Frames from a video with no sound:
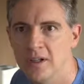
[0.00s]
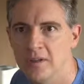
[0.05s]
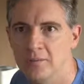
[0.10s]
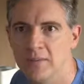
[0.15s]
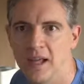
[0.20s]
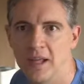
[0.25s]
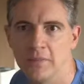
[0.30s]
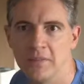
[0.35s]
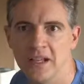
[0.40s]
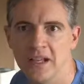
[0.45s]

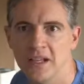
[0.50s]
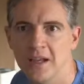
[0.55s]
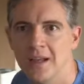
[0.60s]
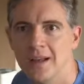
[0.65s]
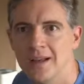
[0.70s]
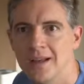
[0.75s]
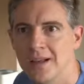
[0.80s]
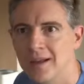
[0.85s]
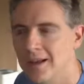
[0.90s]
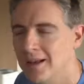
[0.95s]
maybe
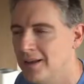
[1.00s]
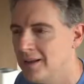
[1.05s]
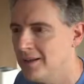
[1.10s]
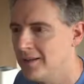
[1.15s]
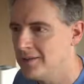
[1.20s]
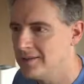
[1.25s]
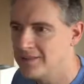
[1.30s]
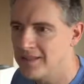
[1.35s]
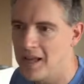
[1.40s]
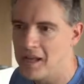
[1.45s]

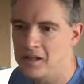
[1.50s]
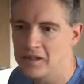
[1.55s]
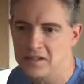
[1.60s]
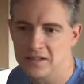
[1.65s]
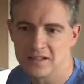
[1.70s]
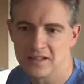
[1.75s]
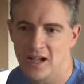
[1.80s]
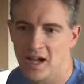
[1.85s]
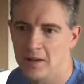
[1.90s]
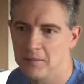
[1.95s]
saying
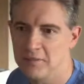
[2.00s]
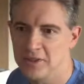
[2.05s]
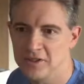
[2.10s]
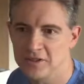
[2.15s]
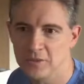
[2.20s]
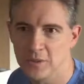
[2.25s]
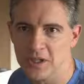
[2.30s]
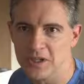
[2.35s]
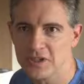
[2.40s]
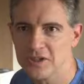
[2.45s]
it's time to
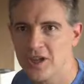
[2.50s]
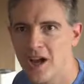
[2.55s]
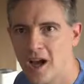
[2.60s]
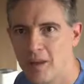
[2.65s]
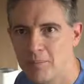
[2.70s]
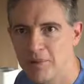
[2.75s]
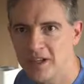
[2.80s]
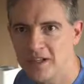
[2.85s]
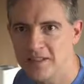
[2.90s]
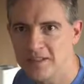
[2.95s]
switch
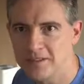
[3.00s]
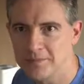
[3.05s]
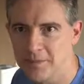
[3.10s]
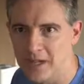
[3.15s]
topics,